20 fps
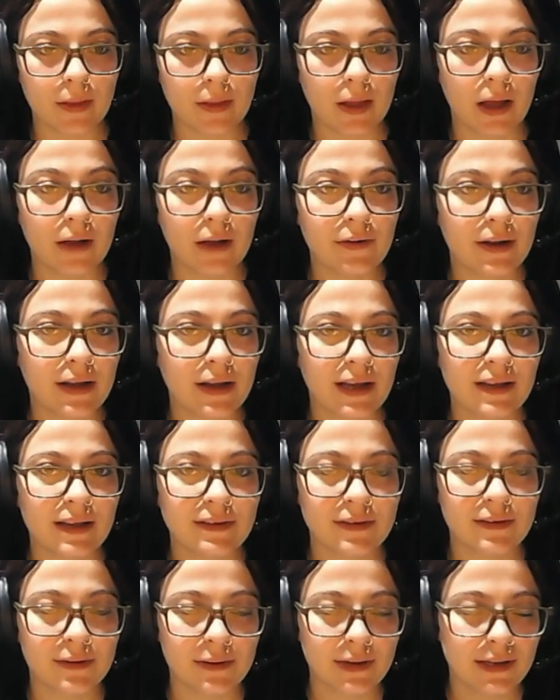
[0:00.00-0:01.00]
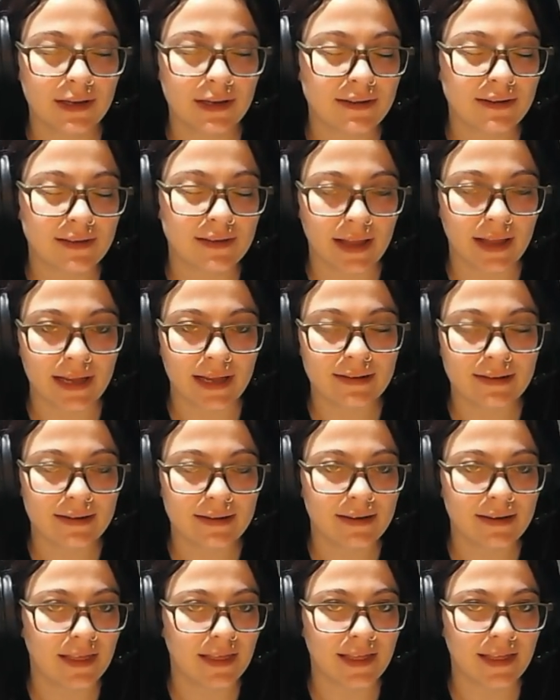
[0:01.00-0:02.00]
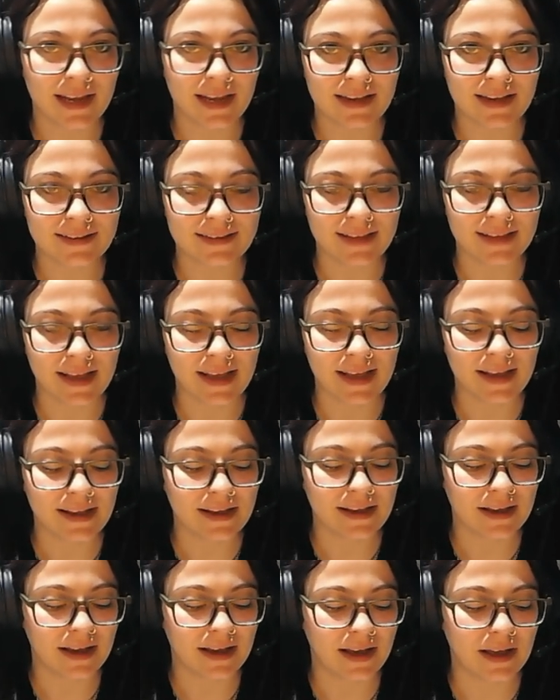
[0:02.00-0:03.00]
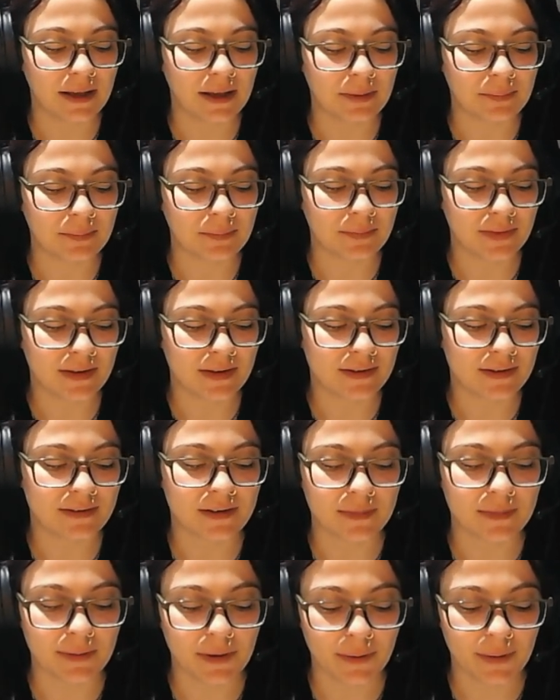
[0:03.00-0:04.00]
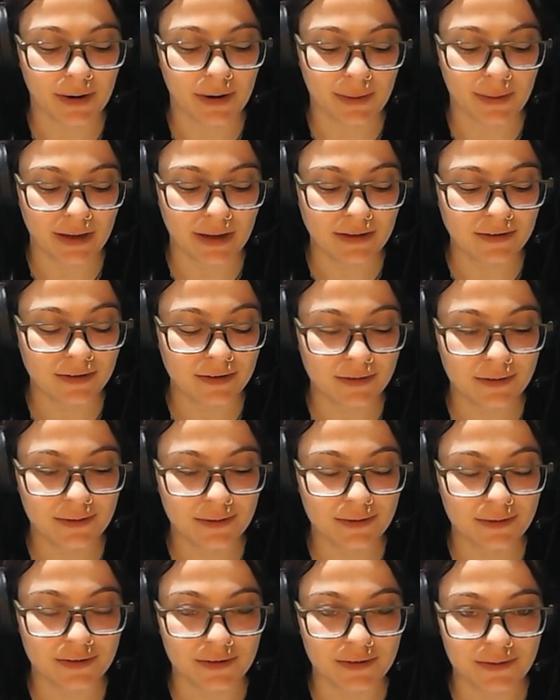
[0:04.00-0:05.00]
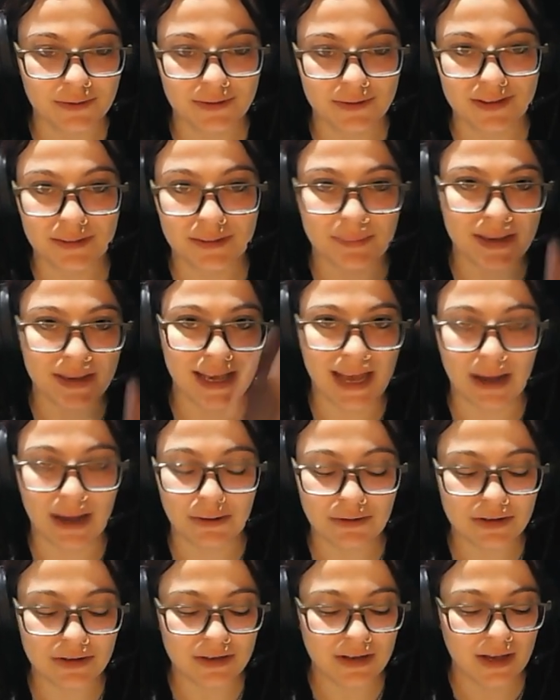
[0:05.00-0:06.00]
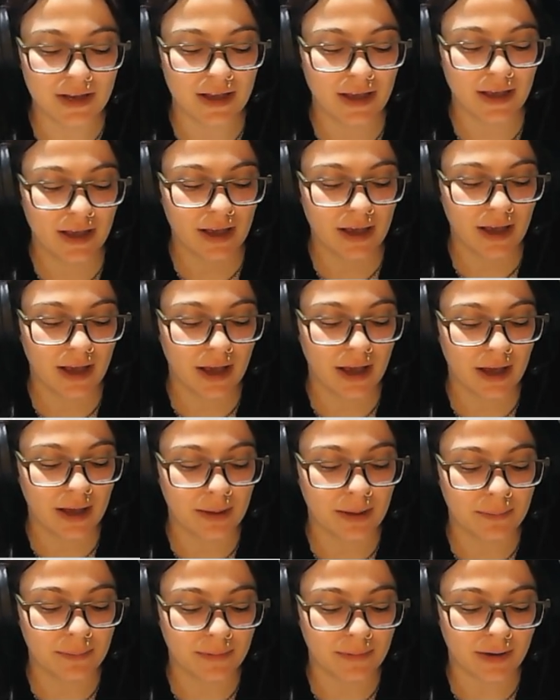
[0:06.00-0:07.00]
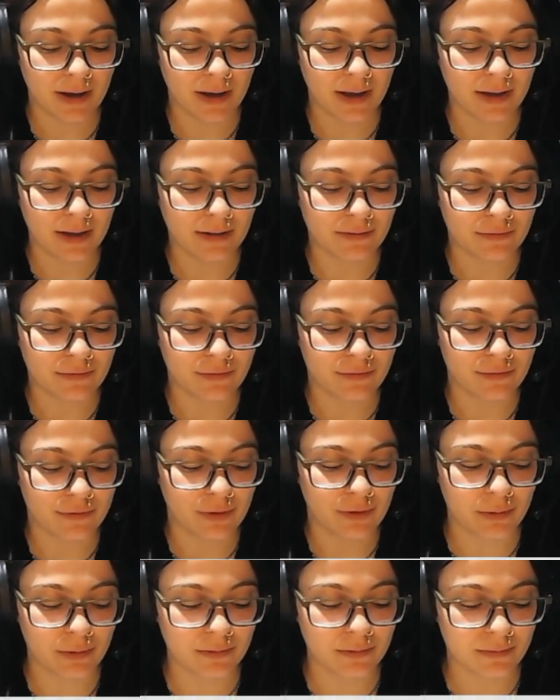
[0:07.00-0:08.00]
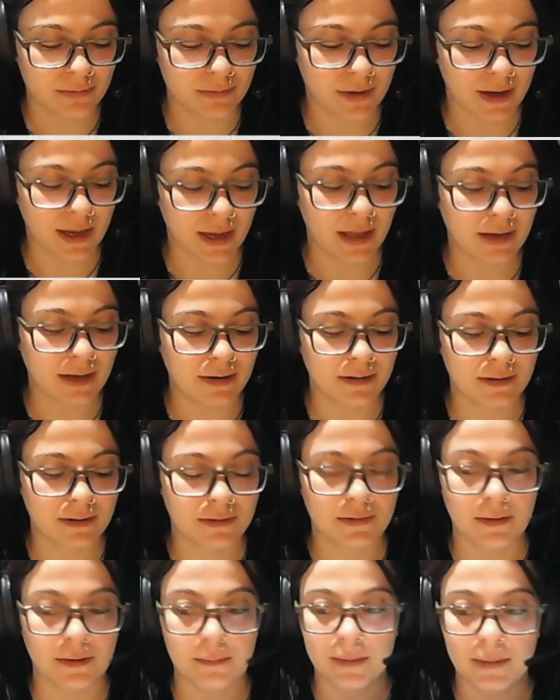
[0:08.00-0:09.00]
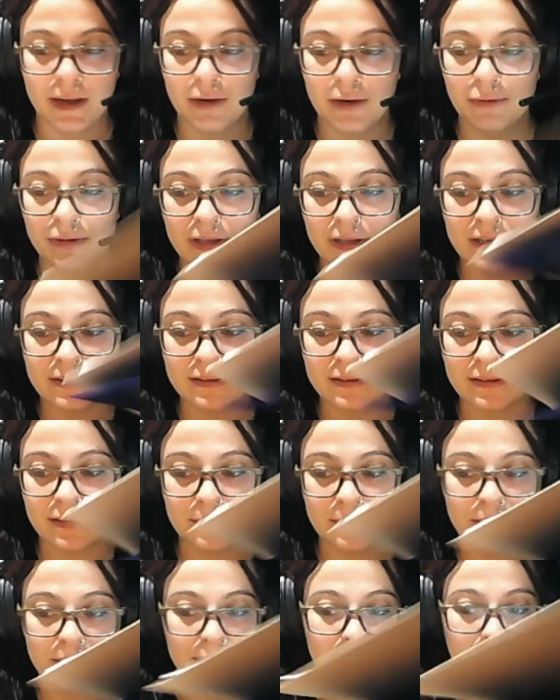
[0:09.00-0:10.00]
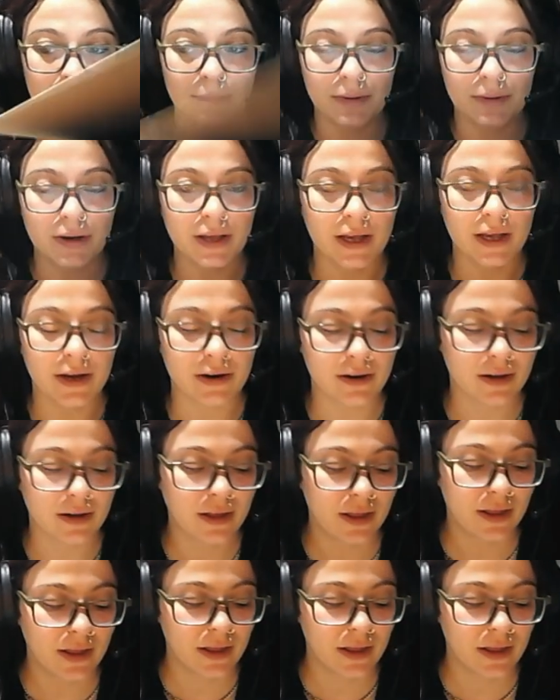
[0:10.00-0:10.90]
Alright guys, so it is late the next day. This took me quite a while to do, the big count. I wrote, again, my new list in my book here.